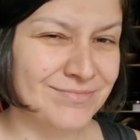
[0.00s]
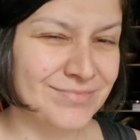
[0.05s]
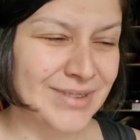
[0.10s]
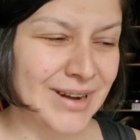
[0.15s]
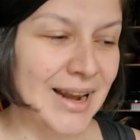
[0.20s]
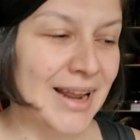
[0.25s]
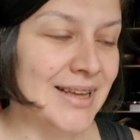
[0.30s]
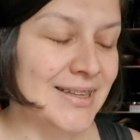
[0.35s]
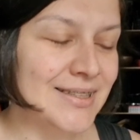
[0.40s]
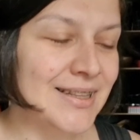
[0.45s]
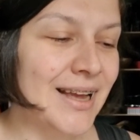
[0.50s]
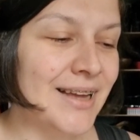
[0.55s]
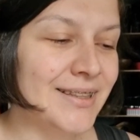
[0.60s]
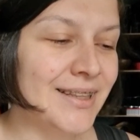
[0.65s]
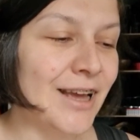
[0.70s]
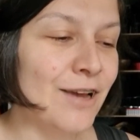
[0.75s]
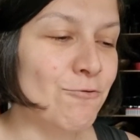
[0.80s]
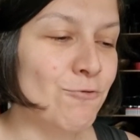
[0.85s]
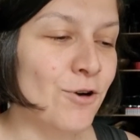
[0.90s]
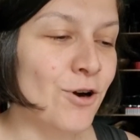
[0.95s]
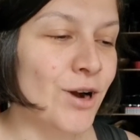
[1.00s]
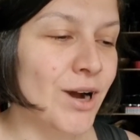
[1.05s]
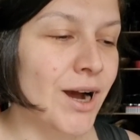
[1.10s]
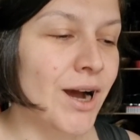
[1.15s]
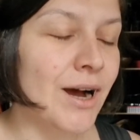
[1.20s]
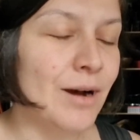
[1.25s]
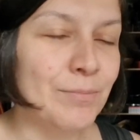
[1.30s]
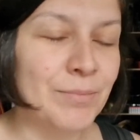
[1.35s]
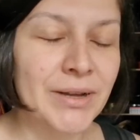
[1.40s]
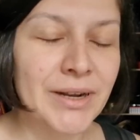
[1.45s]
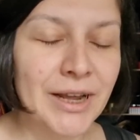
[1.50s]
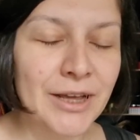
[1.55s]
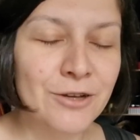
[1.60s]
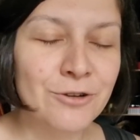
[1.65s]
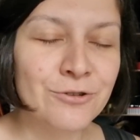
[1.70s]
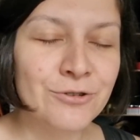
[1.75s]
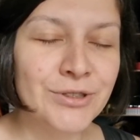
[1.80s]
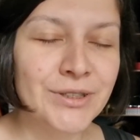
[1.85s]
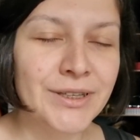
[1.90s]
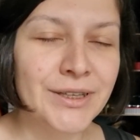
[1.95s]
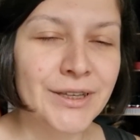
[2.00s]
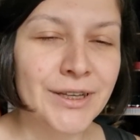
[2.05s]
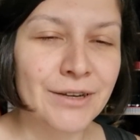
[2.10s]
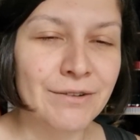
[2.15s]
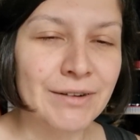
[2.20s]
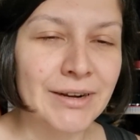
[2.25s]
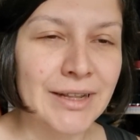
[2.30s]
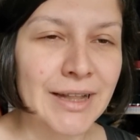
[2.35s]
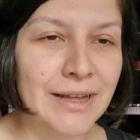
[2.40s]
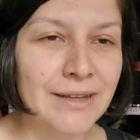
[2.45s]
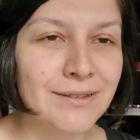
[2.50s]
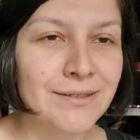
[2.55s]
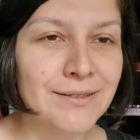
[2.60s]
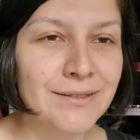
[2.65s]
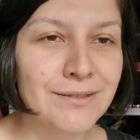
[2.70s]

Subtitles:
last night I woke up and I could hear it like,